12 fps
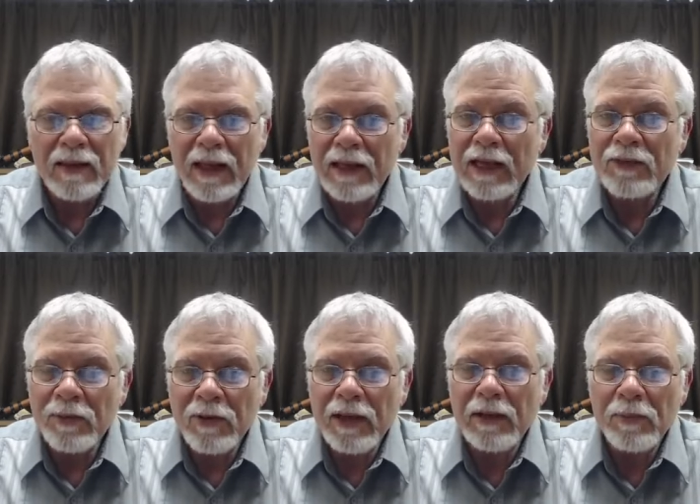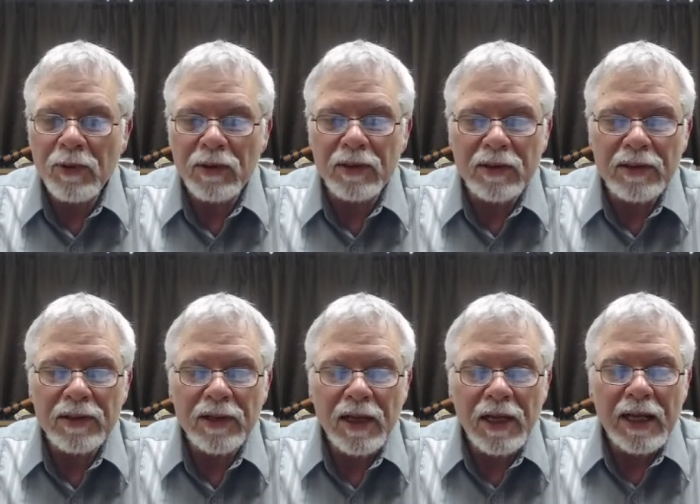And that's pretty important.
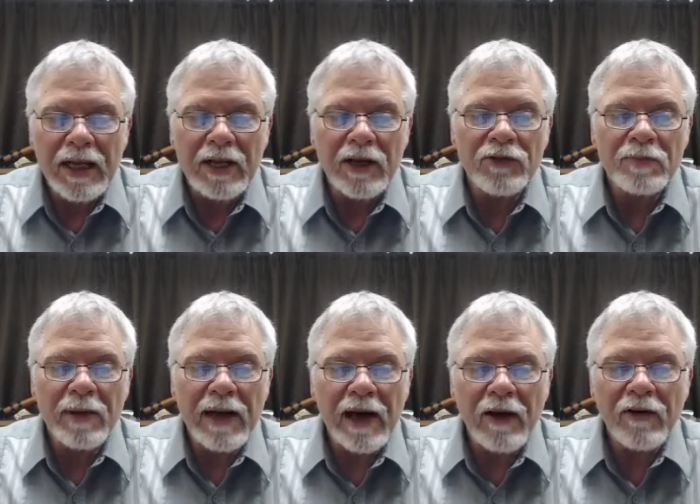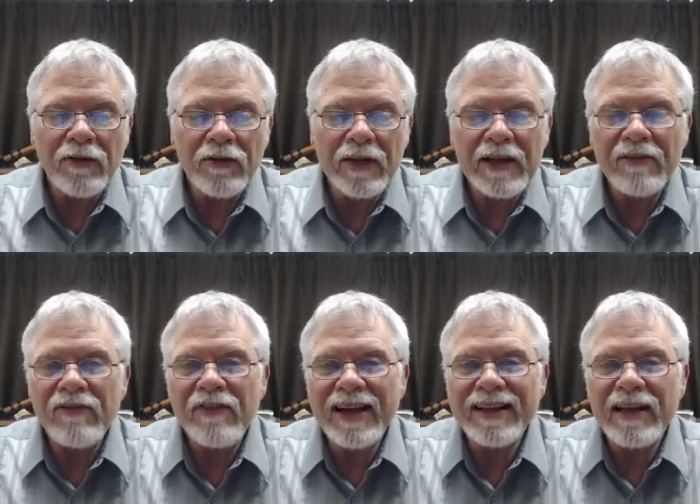It is powerfully
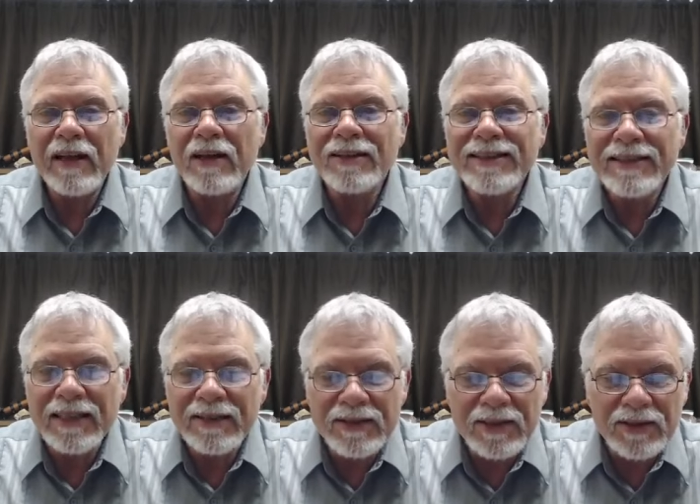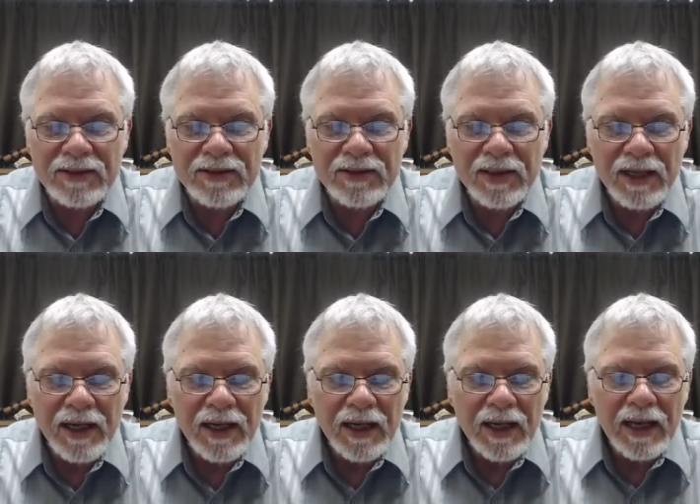affecting our senses.
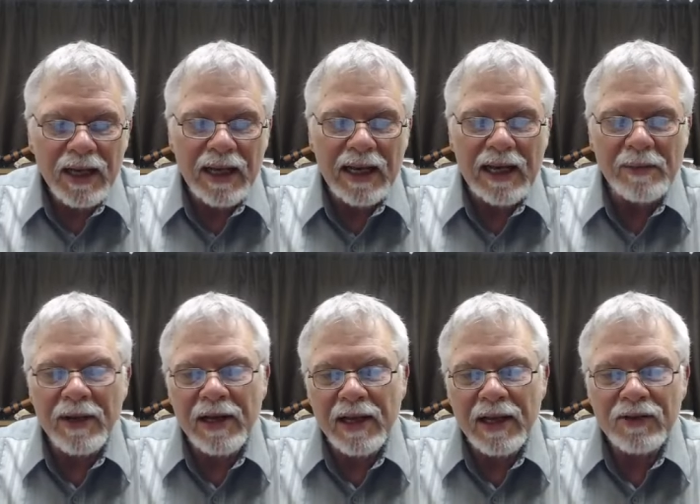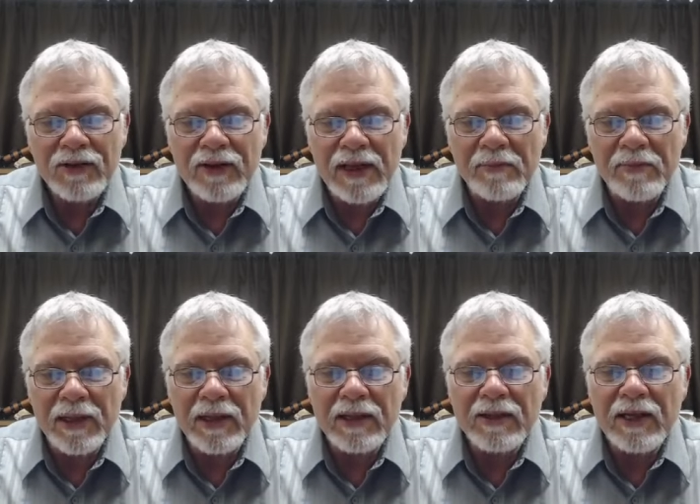It emanates the
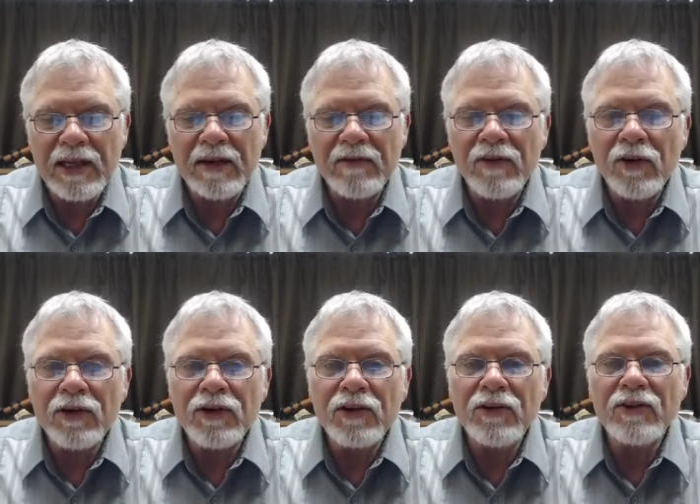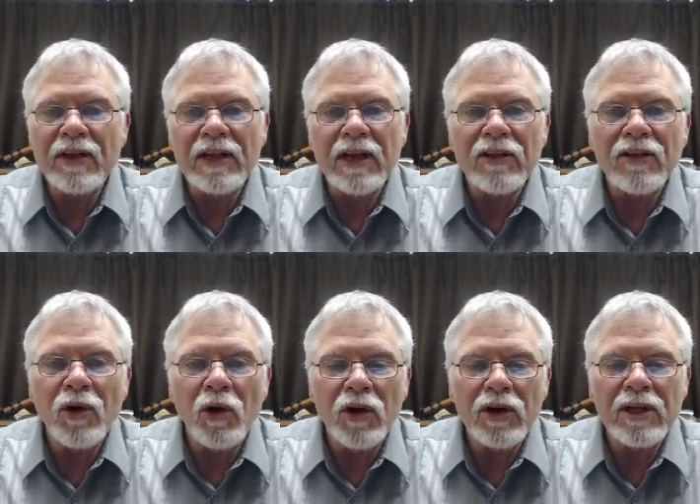ability and virtues and the
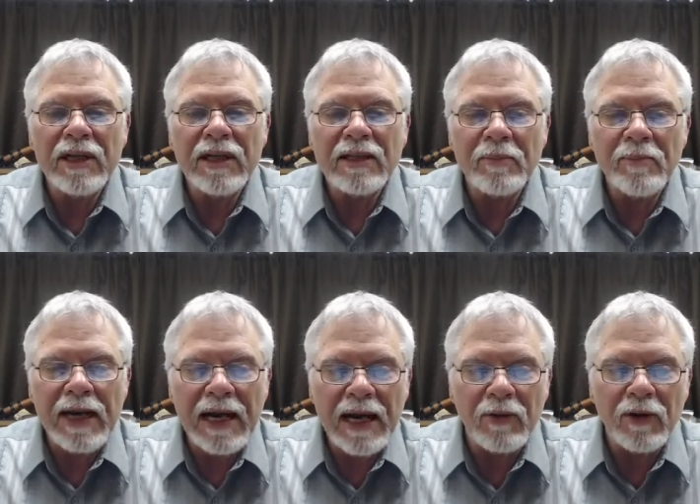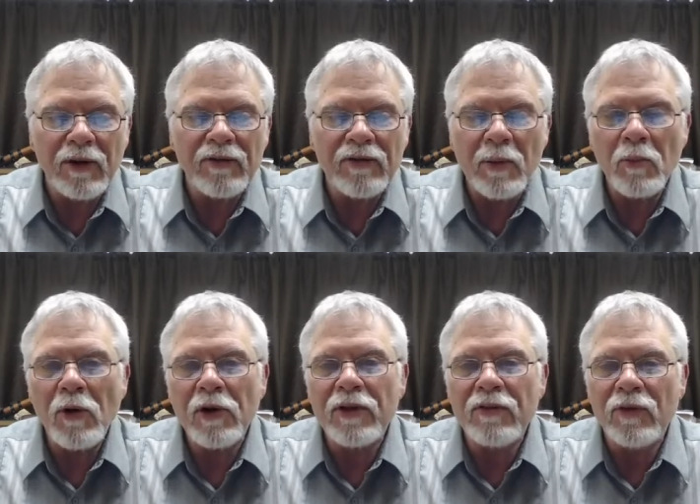authority and the power from
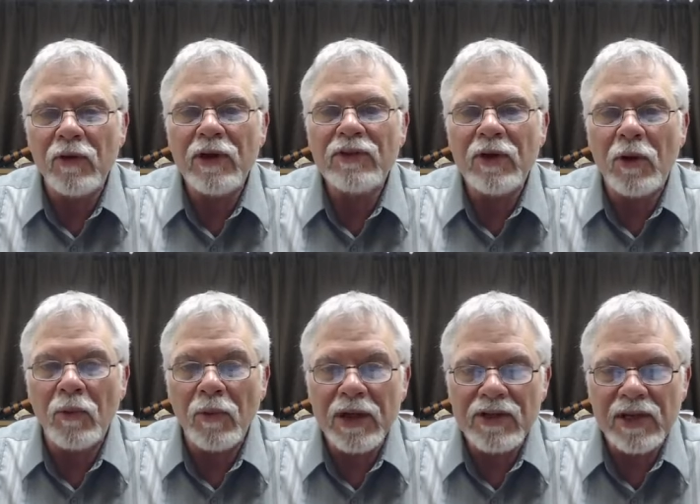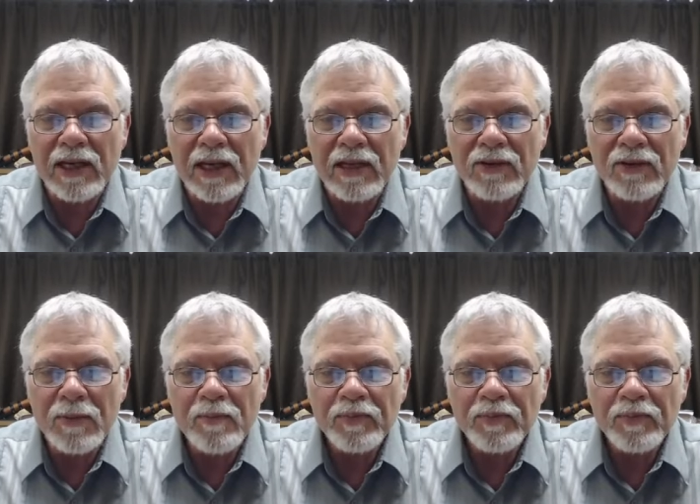where the voice originates.